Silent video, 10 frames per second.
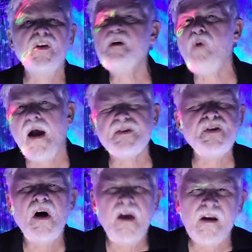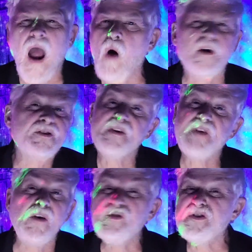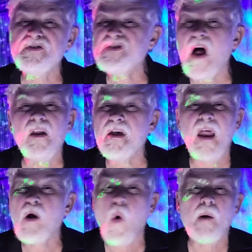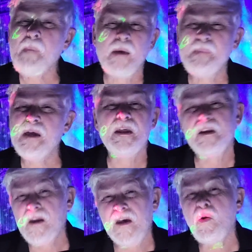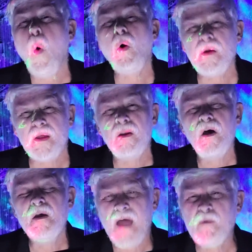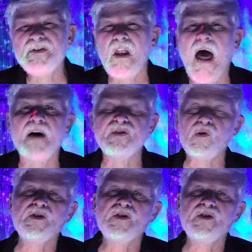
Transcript: T-Rex encounters because they used to sell it at Gourmet Meat in, in Orient. That was the last